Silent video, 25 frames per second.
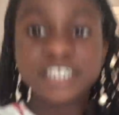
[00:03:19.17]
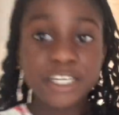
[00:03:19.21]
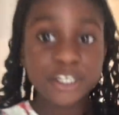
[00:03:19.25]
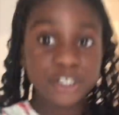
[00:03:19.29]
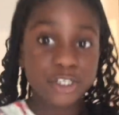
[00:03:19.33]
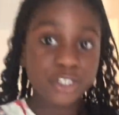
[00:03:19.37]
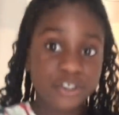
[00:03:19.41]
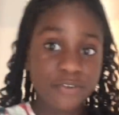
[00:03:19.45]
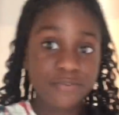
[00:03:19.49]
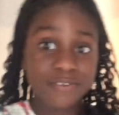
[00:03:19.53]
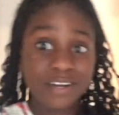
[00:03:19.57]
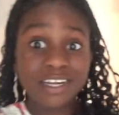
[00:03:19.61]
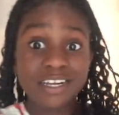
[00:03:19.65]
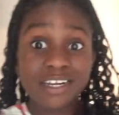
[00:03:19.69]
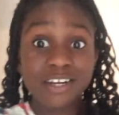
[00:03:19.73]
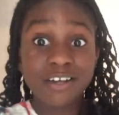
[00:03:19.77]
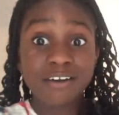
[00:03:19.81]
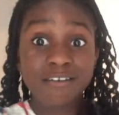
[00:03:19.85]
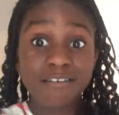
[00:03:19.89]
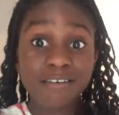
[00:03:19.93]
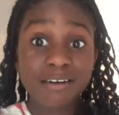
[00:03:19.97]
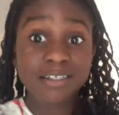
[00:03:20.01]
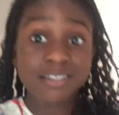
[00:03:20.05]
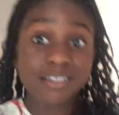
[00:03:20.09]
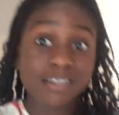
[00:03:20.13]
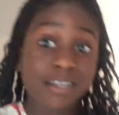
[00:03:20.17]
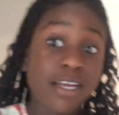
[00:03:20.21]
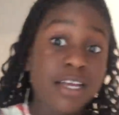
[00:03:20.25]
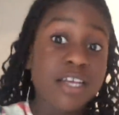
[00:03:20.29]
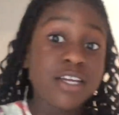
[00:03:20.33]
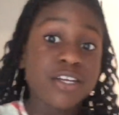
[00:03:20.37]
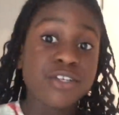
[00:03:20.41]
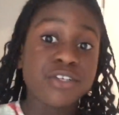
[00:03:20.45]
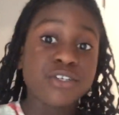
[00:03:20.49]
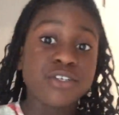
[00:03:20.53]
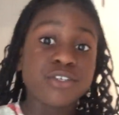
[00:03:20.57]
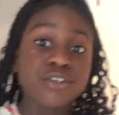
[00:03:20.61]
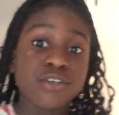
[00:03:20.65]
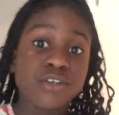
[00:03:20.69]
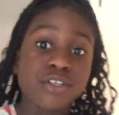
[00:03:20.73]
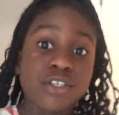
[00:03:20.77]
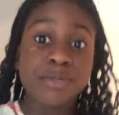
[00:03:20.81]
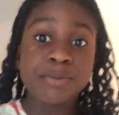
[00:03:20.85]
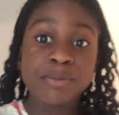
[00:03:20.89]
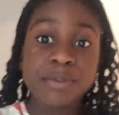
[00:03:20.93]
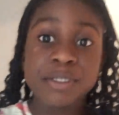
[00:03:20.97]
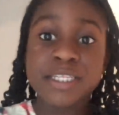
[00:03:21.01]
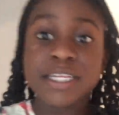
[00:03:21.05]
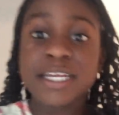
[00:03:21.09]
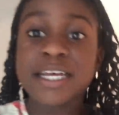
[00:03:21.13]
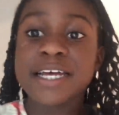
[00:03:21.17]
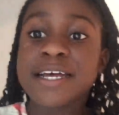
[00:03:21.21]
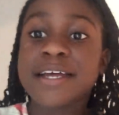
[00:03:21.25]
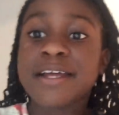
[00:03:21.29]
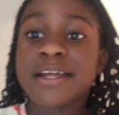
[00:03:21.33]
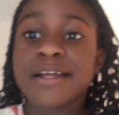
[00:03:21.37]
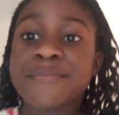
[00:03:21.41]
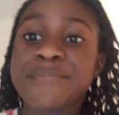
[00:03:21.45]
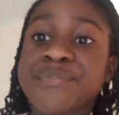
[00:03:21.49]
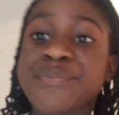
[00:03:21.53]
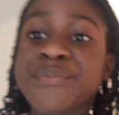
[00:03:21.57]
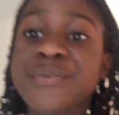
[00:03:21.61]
kitchen right now. Okay. She's going to be there.